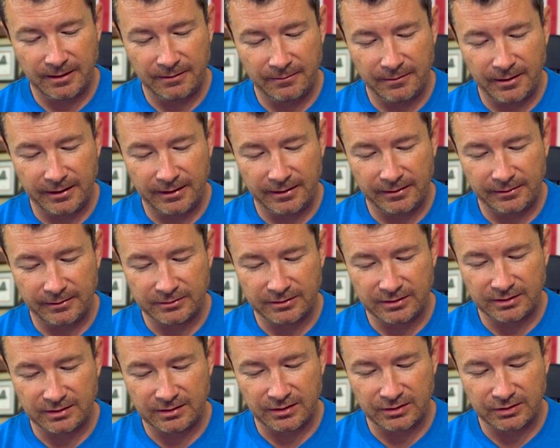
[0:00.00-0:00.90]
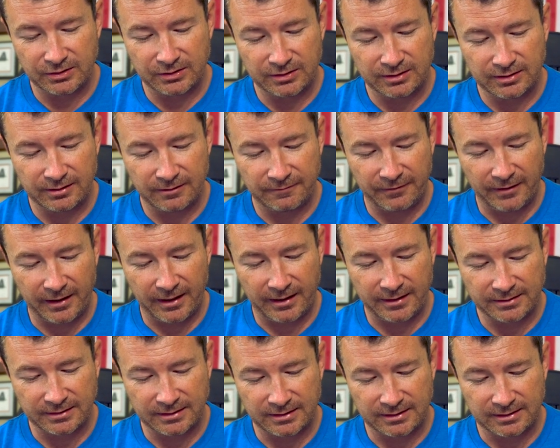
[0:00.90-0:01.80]
Making those decisions at
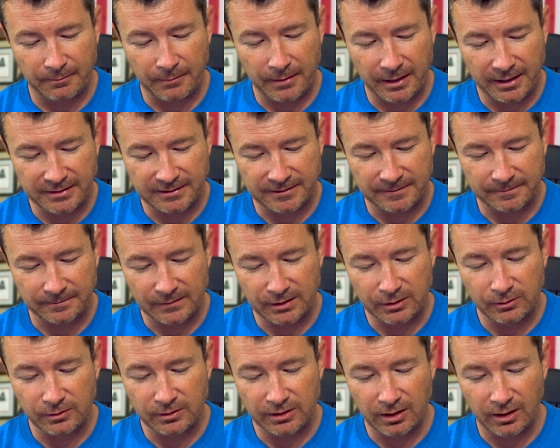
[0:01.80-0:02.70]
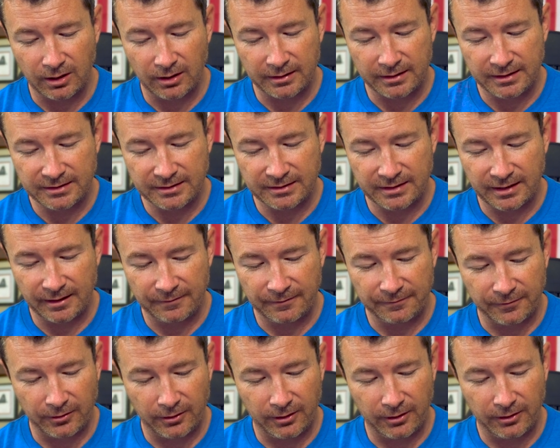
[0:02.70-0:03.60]
FAST is amazing. You and Gonky stand
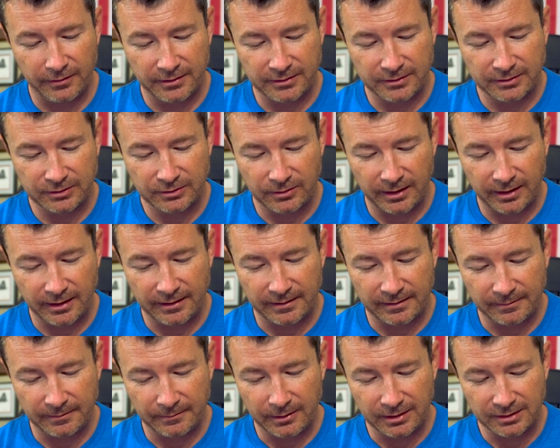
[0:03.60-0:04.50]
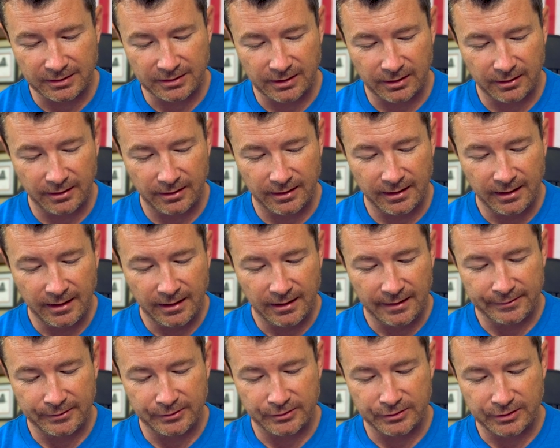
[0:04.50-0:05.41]
for all that is great in the military.
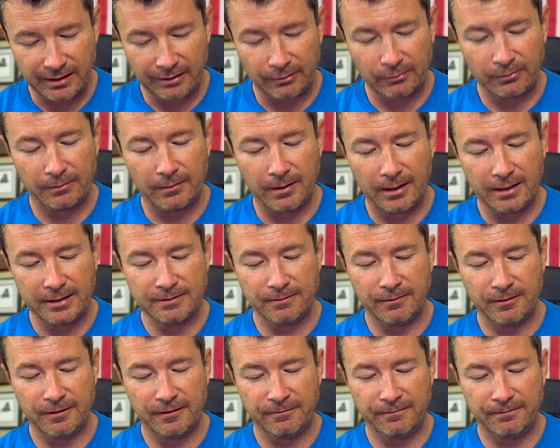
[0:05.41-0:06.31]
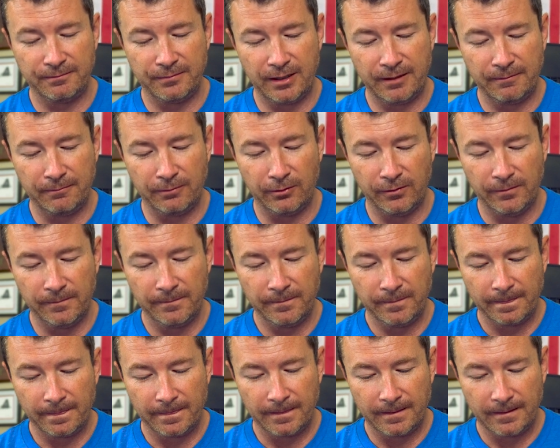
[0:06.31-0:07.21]
Your channel reminds me of people,
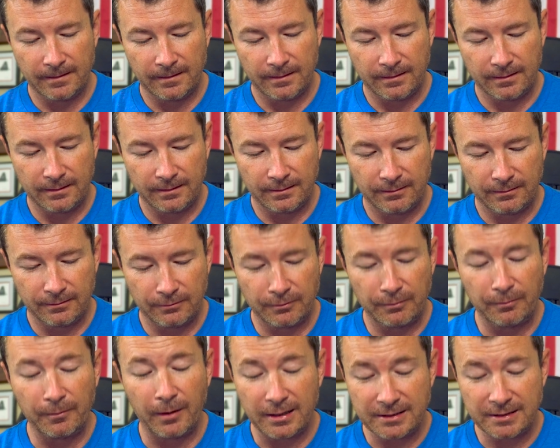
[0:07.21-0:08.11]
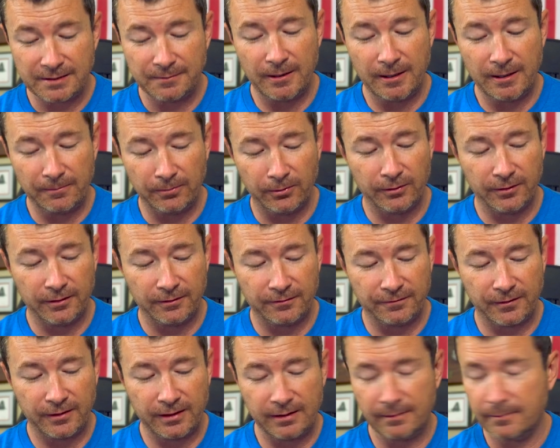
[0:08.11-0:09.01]
reminds people that
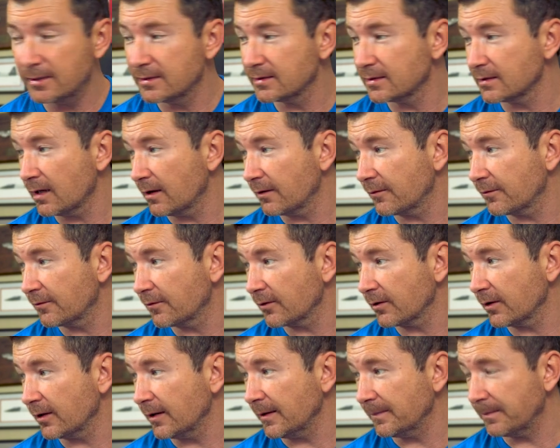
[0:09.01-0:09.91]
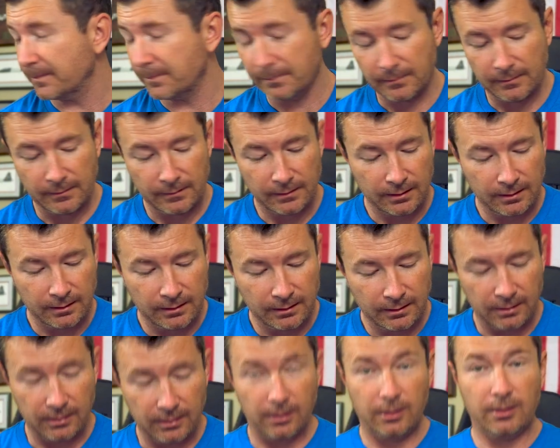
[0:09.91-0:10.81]
freedom is not free.
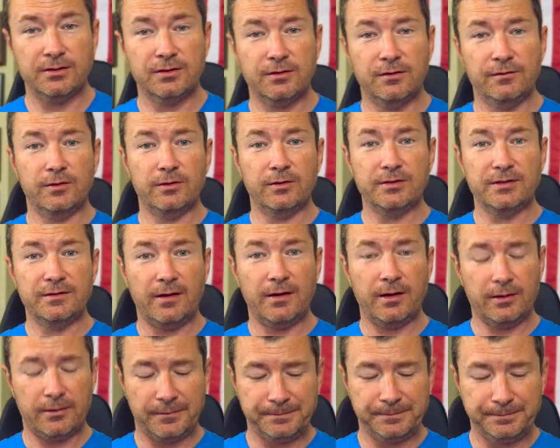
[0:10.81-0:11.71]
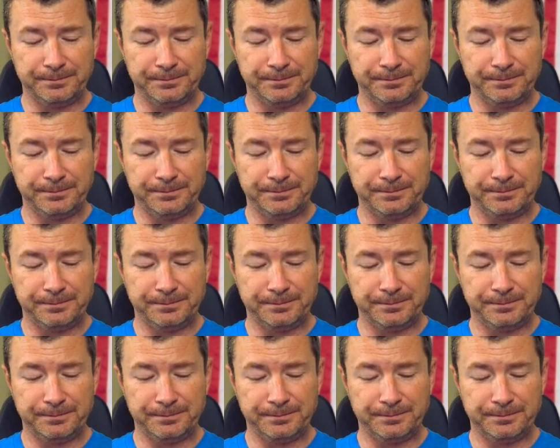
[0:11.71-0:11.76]
Uh, also, Folds of Honor.